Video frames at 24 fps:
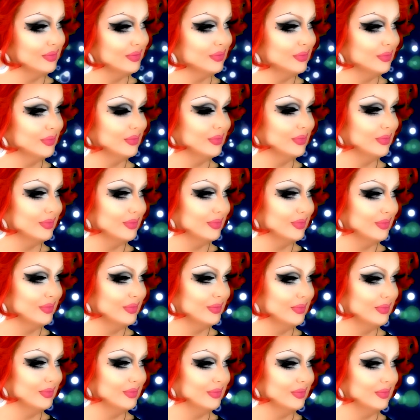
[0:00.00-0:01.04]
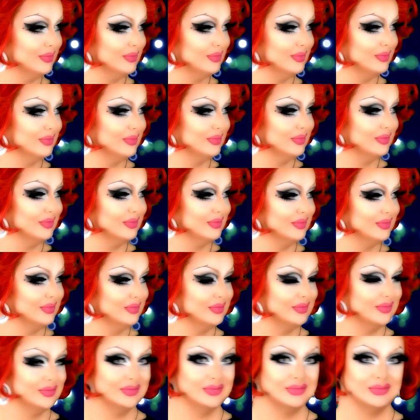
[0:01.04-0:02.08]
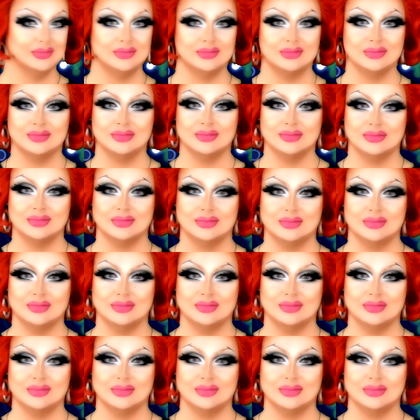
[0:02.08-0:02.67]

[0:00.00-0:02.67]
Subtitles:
The person shown says nothing.